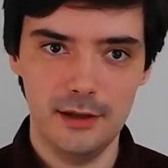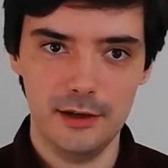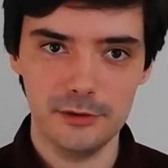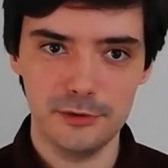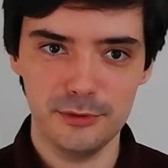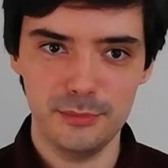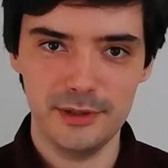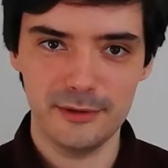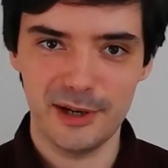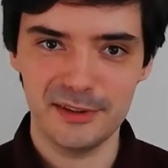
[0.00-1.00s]
and you should
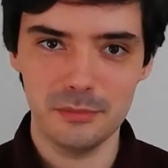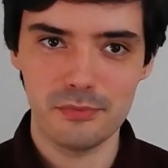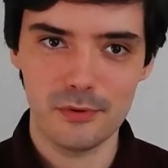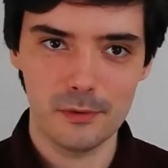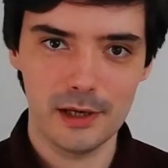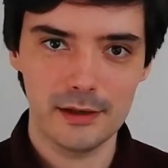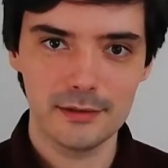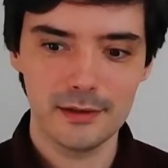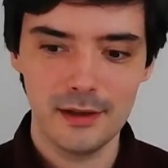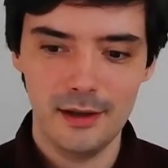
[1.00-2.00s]
be quite the pro at it.